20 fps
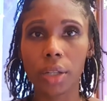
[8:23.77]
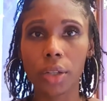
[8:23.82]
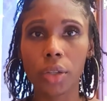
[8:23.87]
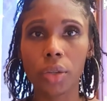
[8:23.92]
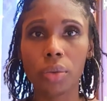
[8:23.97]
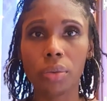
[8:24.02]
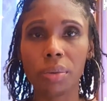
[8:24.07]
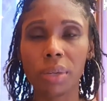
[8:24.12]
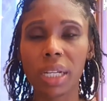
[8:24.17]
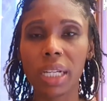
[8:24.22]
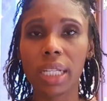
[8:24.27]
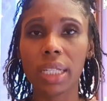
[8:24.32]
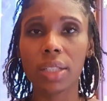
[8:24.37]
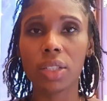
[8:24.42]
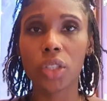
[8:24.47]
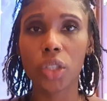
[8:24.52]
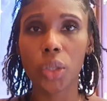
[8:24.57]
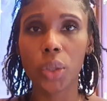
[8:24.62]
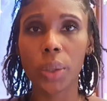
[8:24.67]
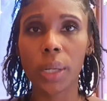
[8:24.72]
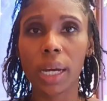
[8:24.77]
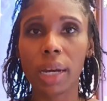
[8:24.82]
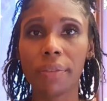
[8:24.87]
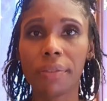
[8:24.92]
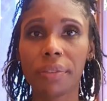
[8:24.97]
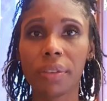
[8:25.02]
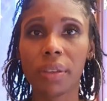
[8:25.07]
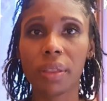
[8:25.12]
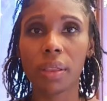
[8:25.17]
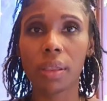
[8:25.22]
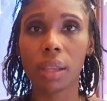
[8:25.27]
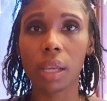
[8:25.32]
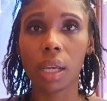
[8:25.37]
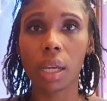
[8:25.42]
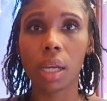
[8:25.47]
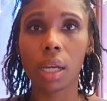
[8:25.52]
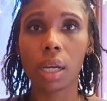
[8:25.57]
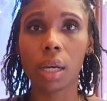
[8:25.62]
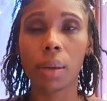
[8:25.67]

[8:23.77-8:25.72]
you really do have to think